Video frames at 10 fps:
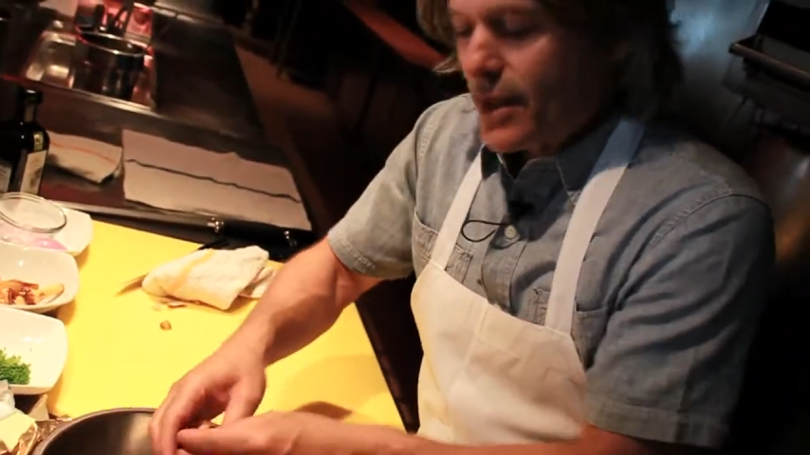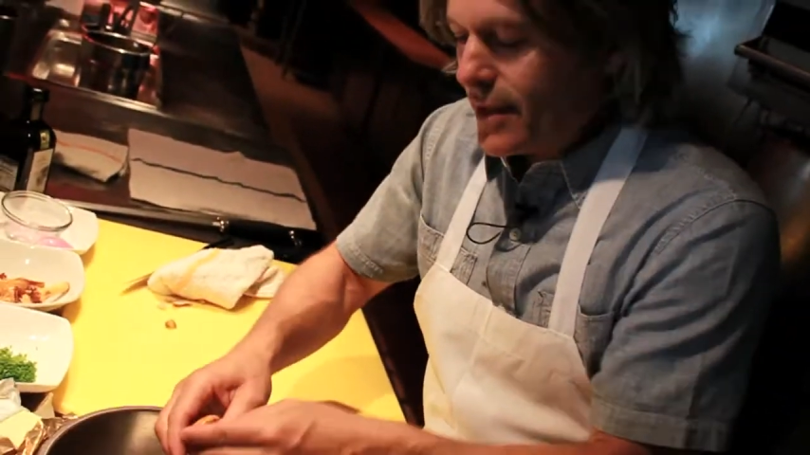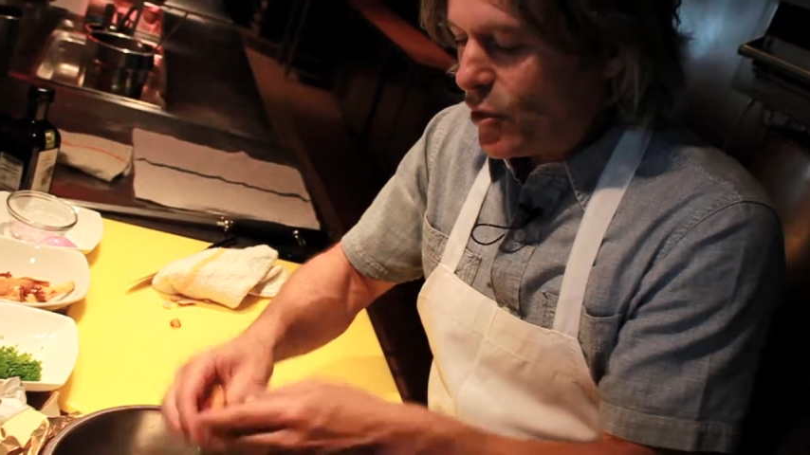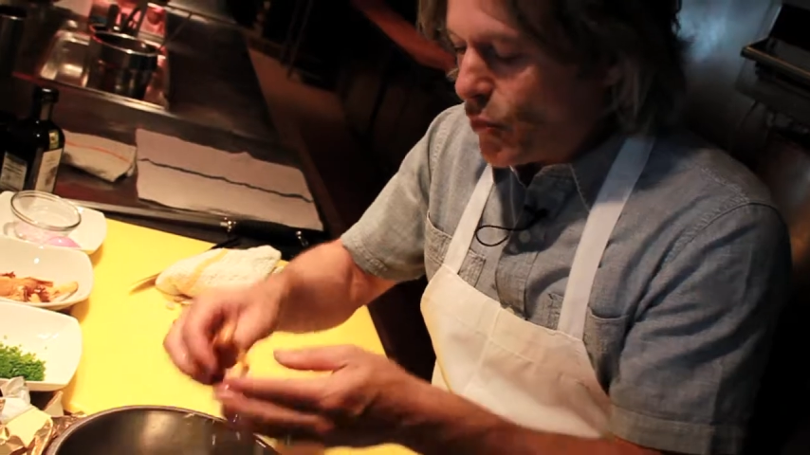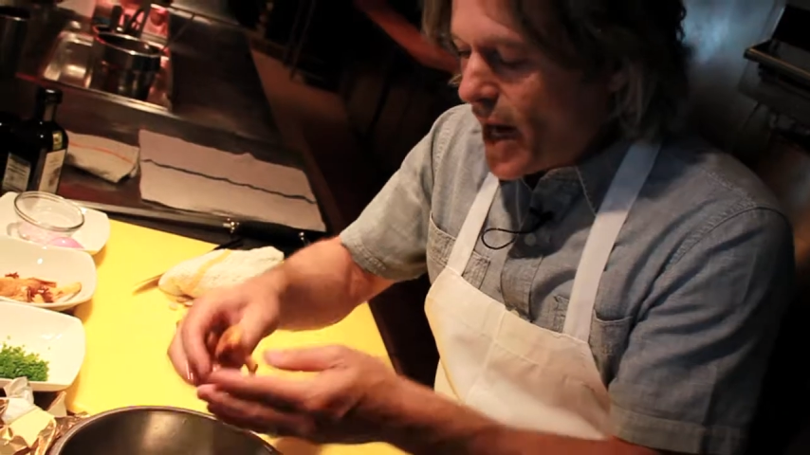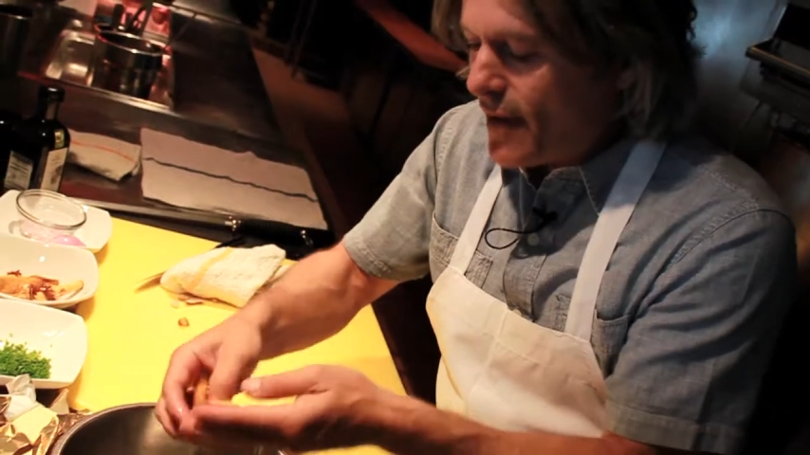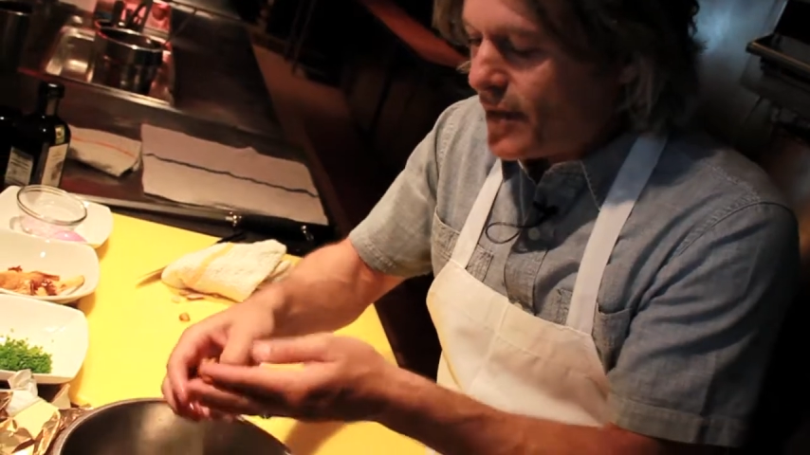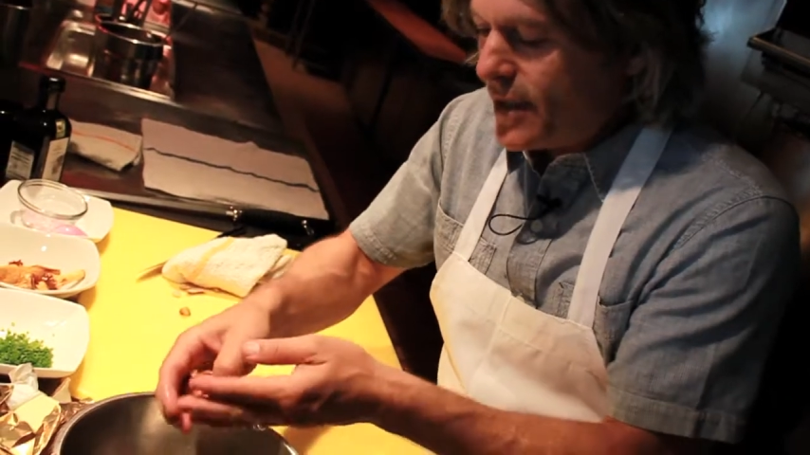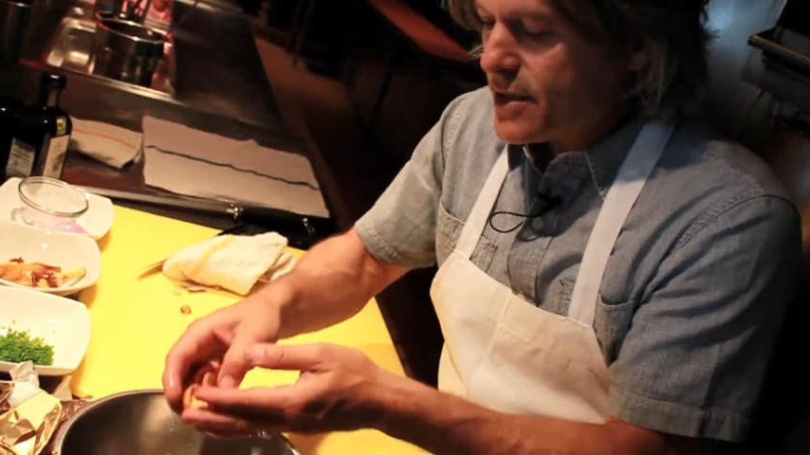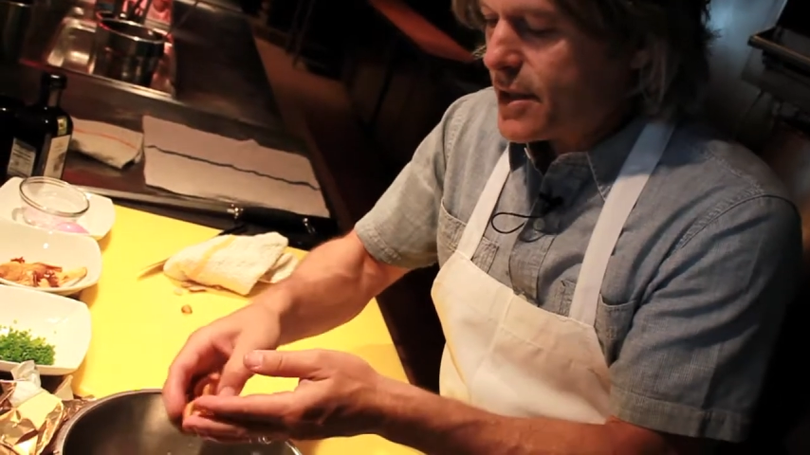The
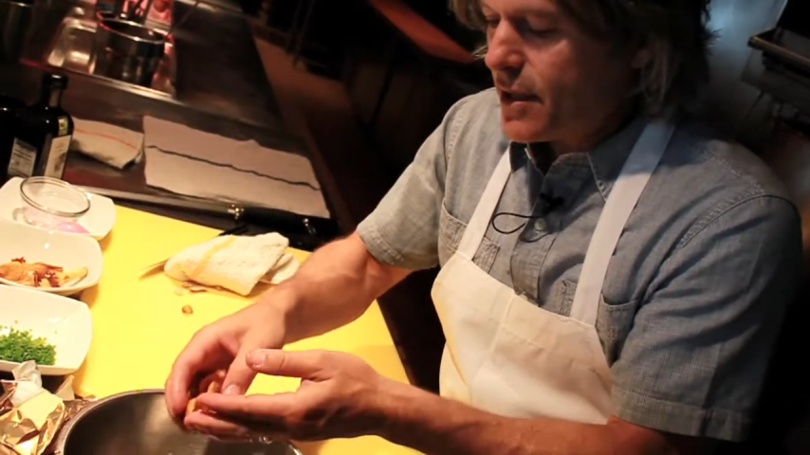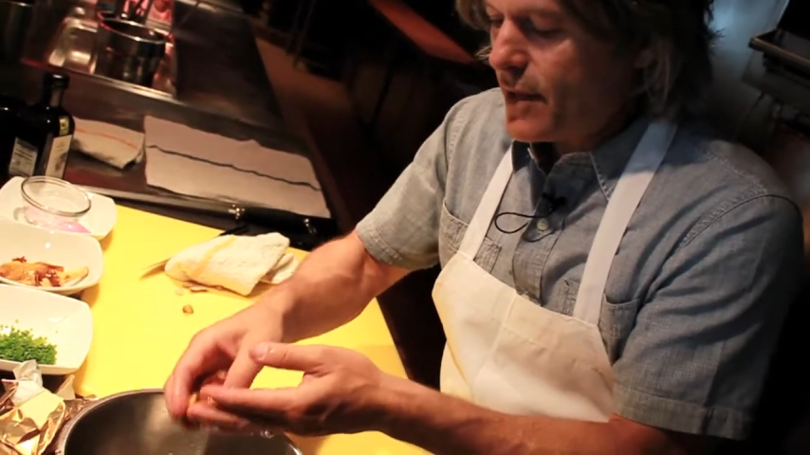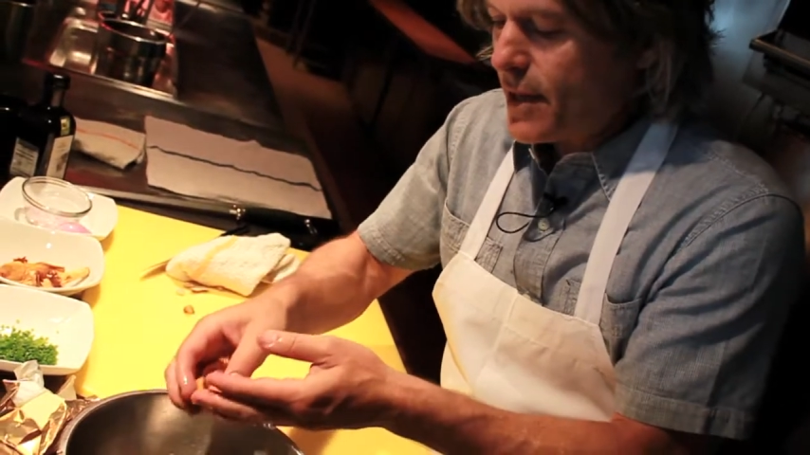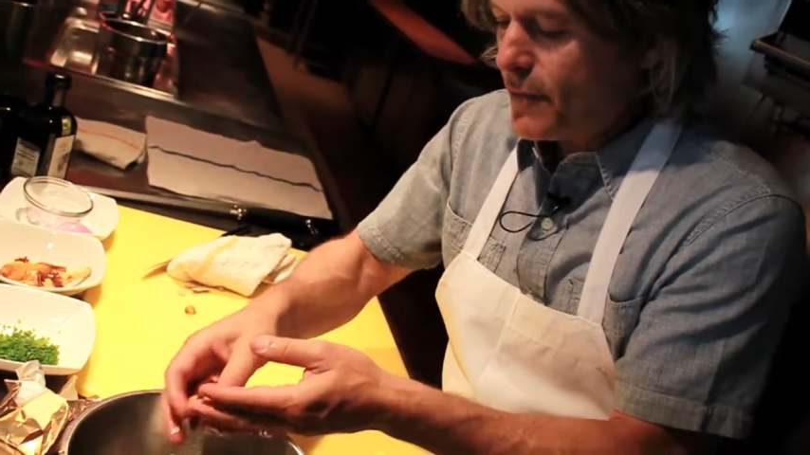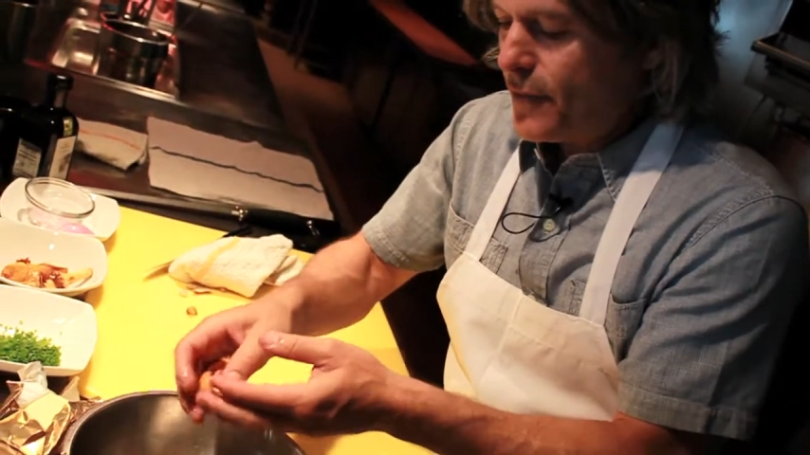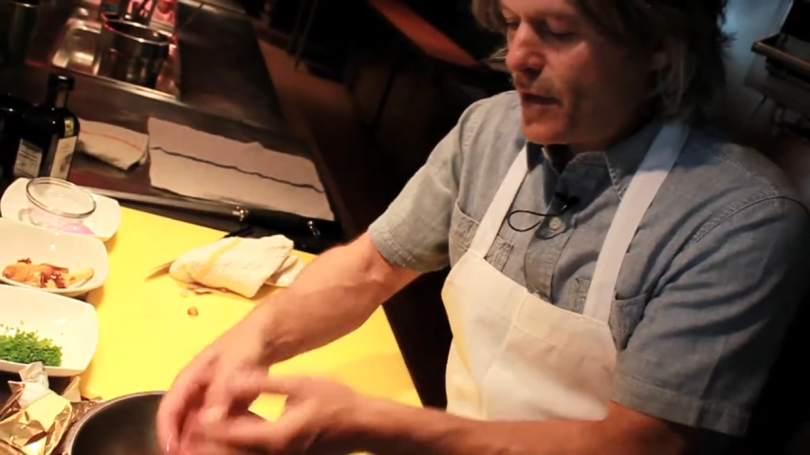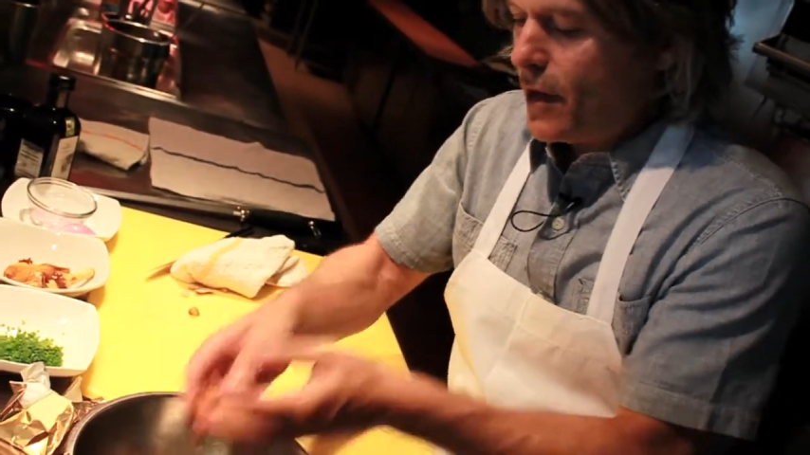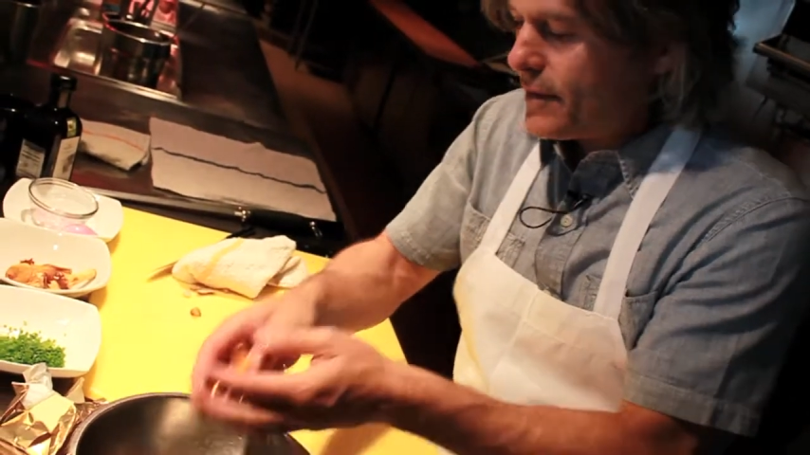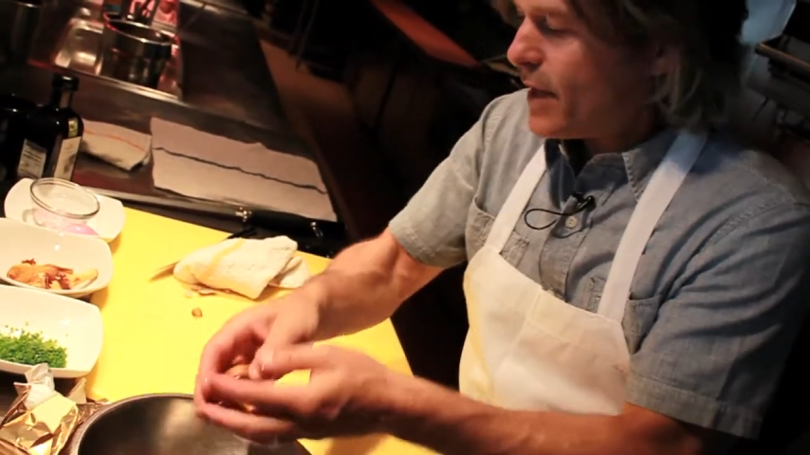gravity is going to let them fall.